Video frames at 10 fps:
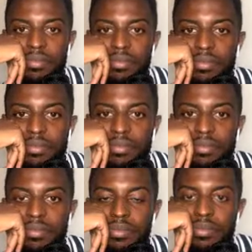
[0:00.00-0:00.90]

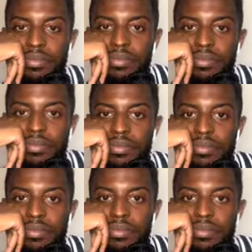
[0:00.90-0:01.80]

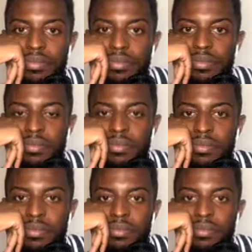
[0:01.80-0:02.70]

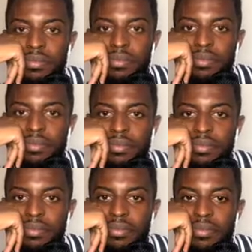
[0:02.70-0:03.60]

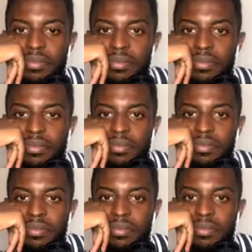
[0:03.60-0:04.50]

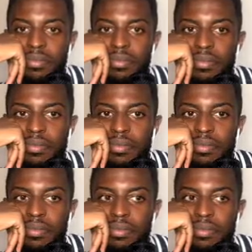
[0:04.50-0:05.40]

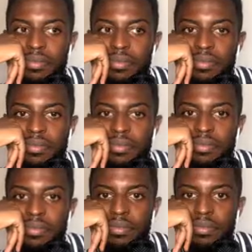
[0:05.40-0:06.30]

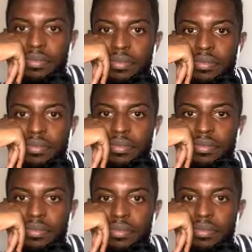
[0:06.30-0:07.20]

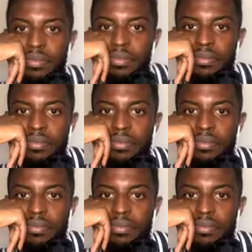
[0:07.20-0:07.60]
No words are spoken by the person on screen.